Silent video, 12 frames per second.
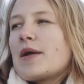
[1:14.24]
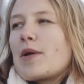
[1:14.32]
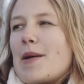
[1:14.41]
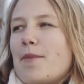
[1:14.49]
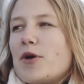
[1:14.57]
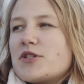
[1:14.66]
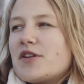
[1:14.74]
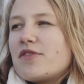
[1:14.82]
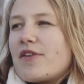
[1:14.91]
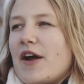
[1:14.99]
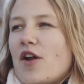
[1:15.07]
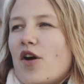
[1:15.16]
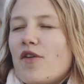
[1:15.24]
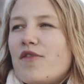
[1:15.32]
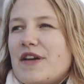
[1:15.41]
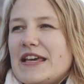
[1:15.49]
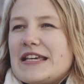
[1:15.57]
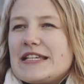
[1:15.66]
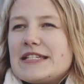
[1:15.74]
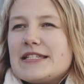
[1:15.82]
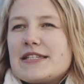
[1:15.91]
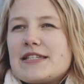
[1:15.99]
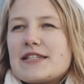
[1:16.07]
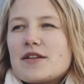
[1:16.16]
think what I'm most afraid of
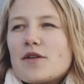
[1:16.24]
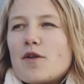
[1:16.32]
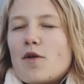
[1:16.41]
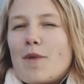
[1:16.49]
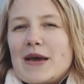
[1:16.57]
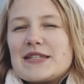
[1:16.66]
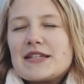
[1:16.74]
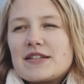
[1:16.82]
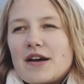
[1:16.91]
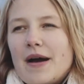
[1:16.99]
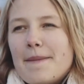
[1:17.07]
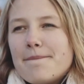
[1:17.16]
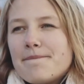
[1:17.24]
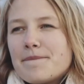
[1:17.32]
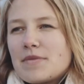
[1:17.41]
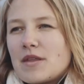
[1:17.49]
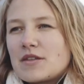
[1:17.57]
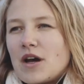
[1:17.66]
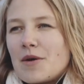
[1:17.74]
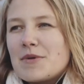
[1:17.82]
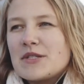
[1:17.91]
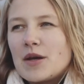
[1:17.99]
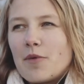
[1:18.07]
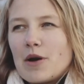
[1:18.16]
is wasting time. That's
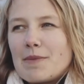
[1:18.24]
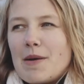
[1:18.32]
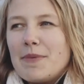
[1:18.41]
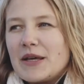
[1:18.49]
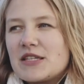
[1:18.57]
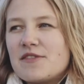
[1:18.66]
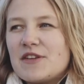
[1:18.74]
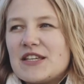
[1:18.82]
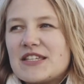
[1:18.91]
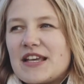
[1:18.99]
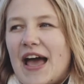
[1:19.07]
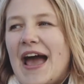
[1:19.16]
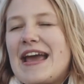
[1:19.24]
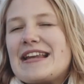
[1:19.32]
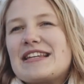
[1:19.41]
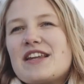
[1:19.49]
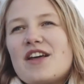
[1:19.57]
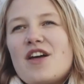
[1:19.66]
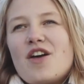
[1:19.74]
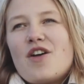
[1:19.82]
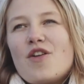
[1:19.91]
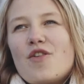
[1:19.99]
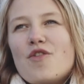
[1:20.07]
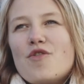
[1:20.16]
100% one of my biggest fears. I hate
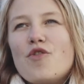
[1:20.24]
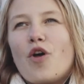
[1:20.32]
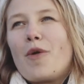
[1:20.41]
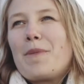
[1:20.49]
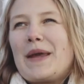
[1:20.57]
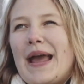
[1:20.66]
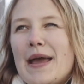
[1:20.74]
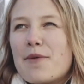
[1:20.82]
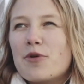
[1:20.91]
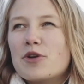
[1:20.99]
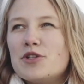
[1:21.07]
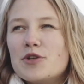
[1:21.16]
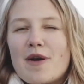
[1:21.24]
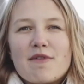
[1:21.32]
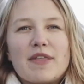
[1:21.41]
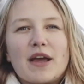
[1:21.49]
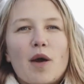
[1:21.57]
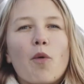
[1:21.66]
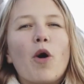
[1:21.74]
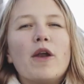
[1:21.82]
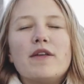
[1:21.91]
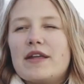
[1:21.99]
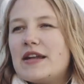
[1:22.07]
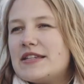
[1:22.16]
not being able to do everything I
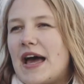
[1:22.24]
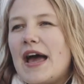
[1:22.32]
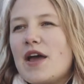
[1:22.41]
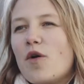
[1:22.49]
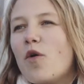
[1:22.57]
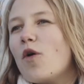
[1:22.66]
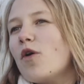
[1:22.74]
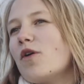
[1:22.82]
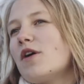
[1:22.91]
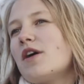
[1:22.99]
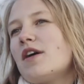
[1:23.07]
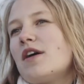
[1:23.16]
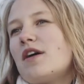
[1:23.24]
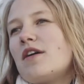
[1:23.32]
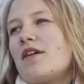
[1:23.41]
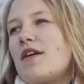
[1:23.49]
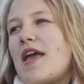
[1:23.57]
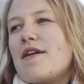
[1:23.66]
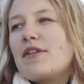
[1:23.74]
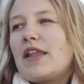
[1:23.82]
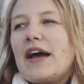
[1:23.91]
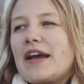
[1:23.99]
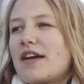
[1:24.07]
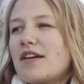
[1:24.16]
want in a day, or even
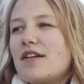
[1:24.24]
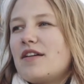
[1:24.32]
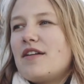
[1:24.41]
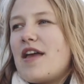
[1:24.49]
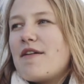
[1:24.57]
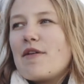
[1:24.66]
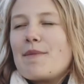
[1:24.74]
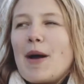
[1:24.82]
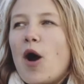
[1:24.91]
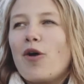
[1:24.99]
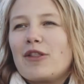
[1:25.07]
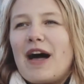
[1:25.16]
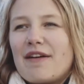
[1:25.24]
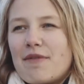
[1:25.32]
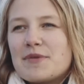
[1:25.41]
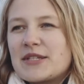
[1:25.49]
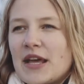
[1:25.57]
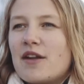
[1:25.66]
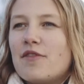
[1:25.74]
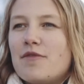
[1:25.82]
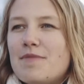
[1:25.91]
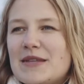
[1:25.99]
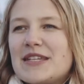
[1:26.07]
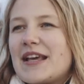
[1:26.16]
like, even in my whole life, I'm scared
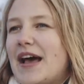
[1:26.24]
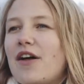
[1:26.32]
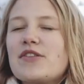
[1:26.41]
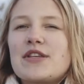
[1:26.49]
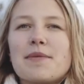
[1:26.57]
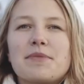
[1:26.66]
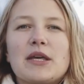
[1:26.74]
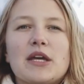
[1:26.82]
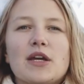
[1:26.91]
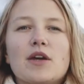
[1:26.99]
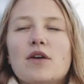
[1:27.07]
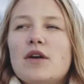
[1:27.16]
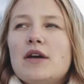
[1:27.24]
of missing out on something.